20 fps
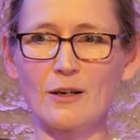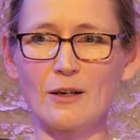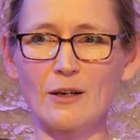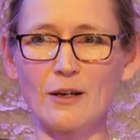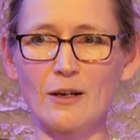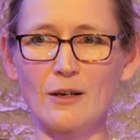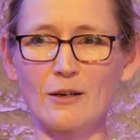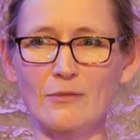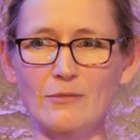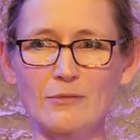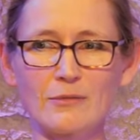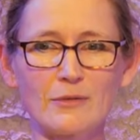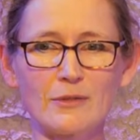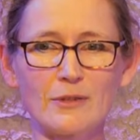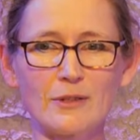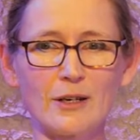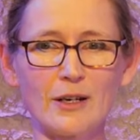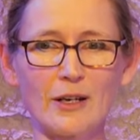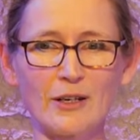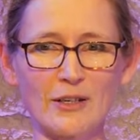
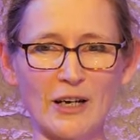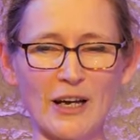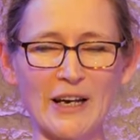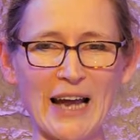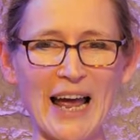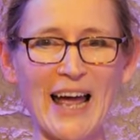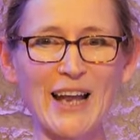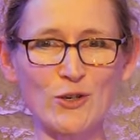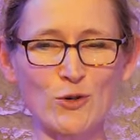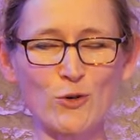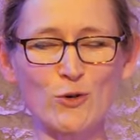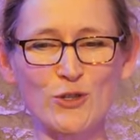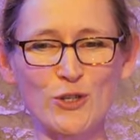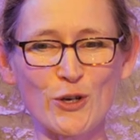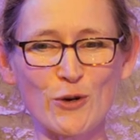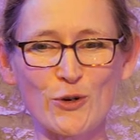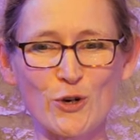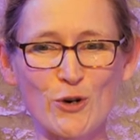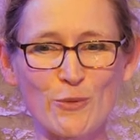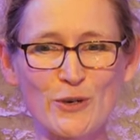And
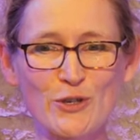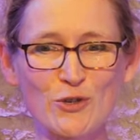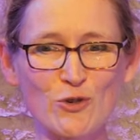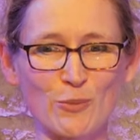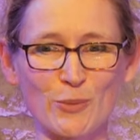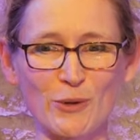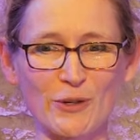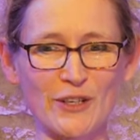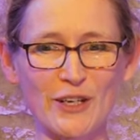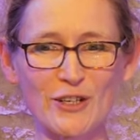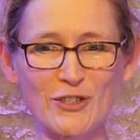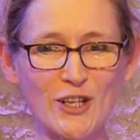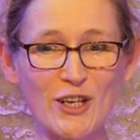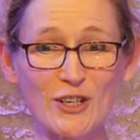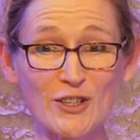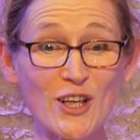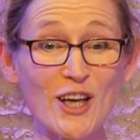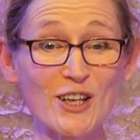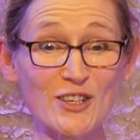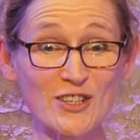also you're miserable.
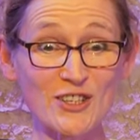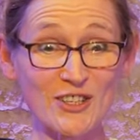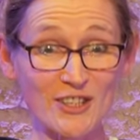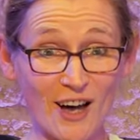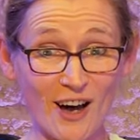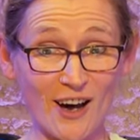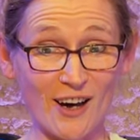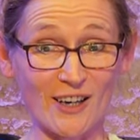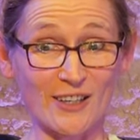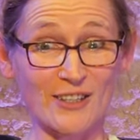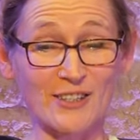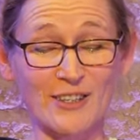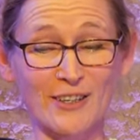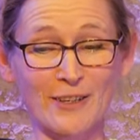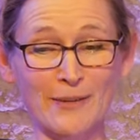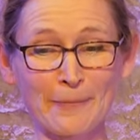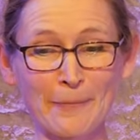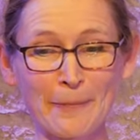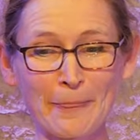That sucks.